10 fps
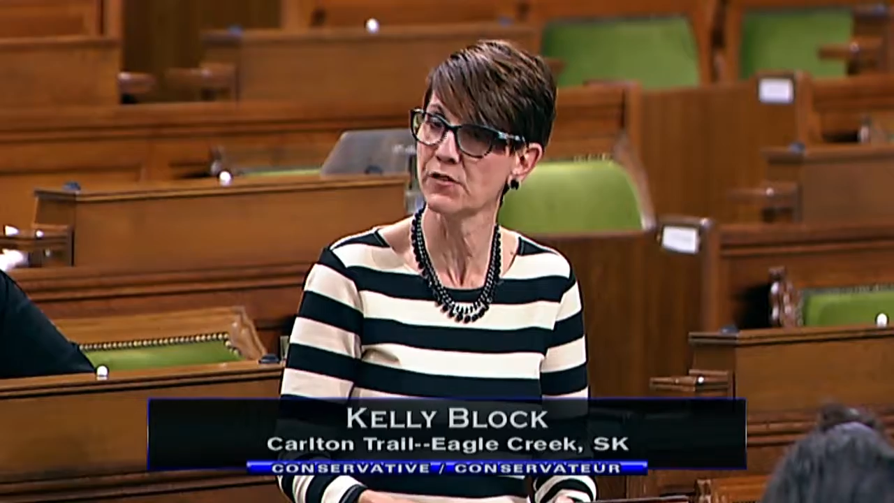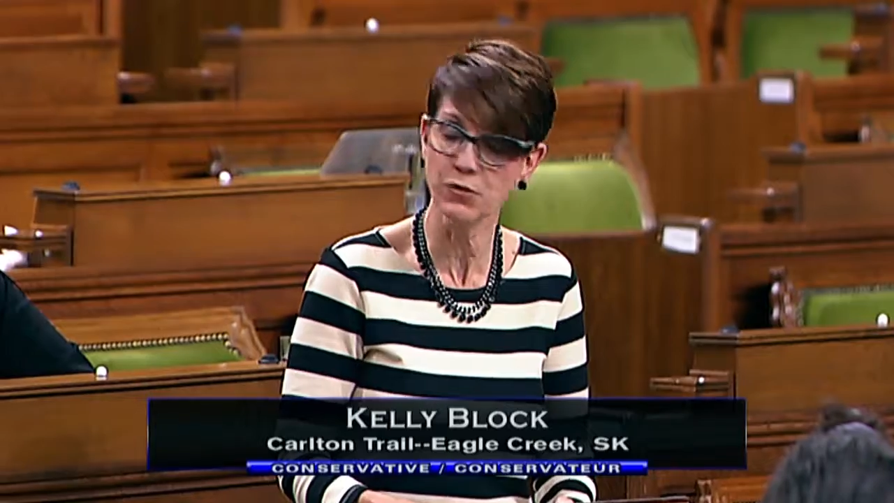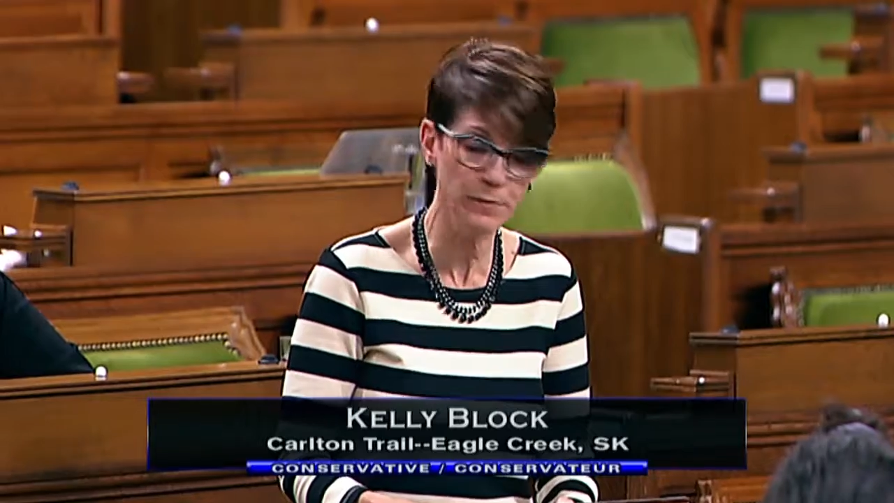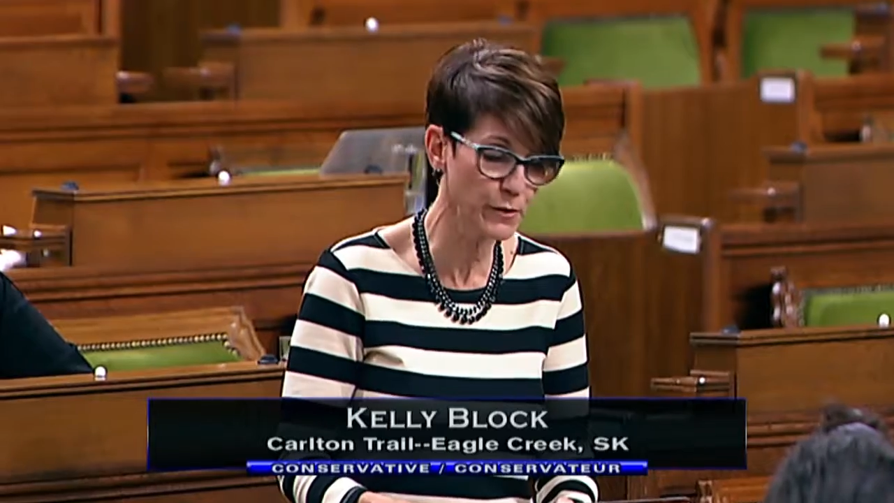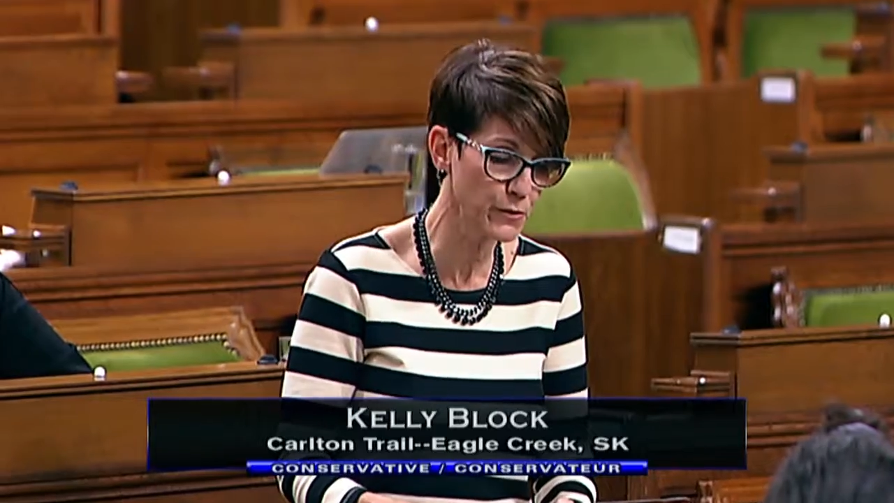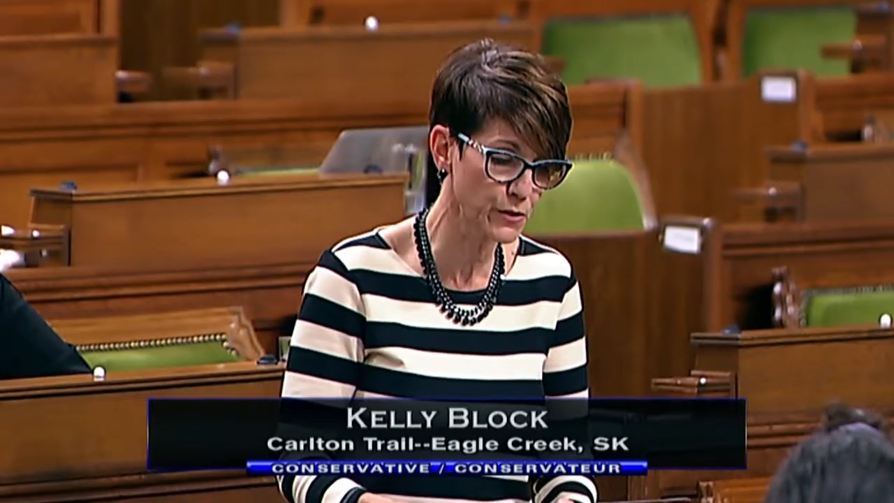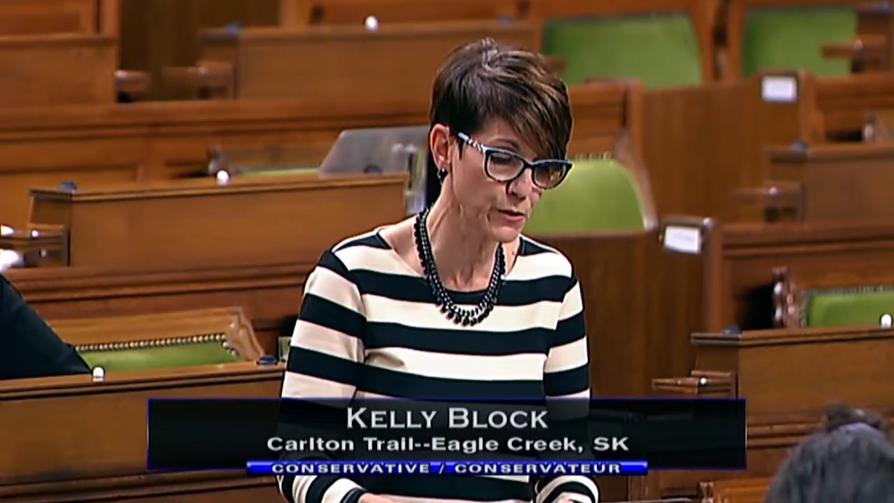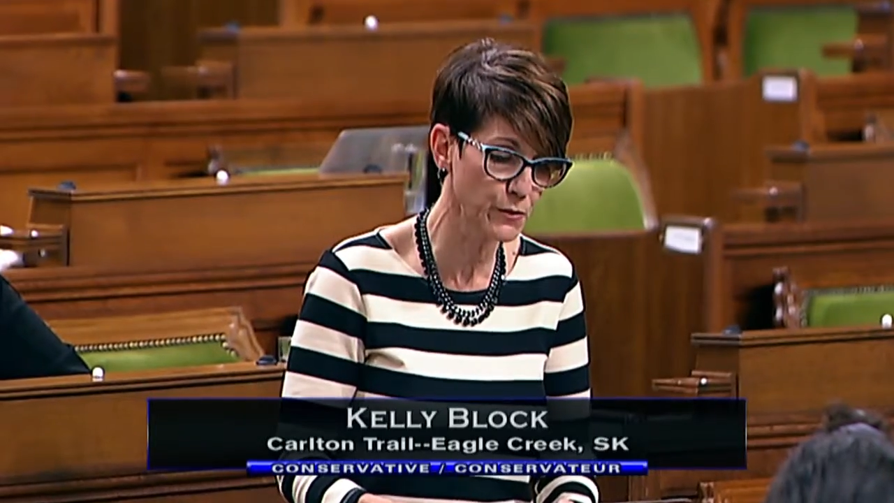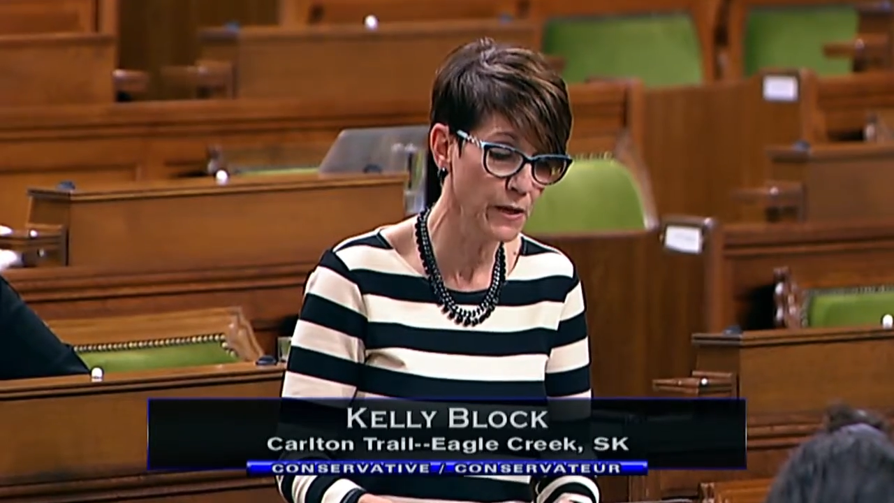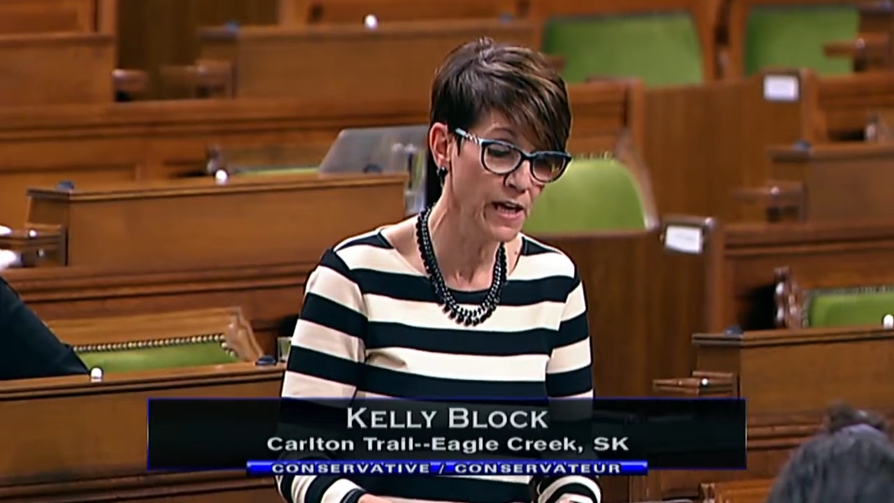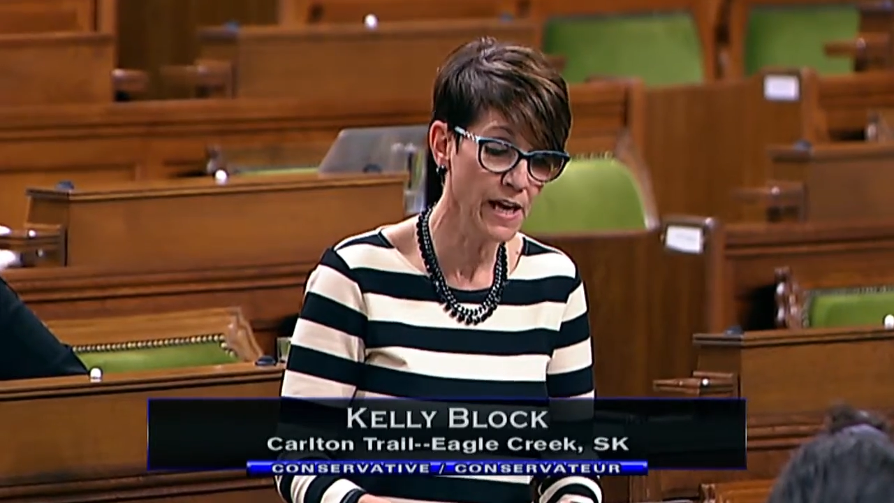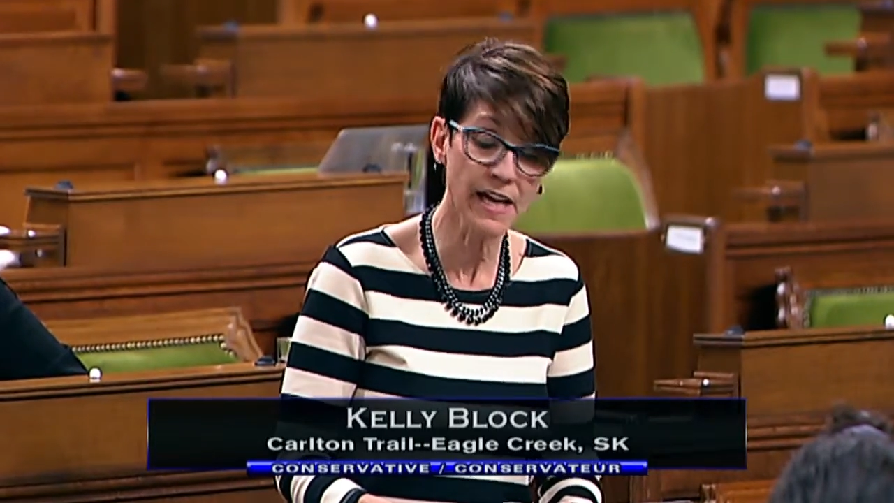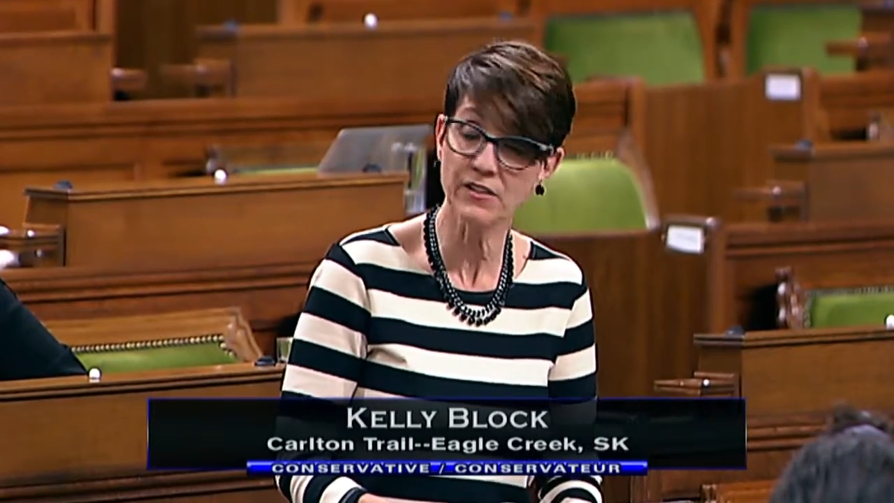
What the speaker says: pay tribute to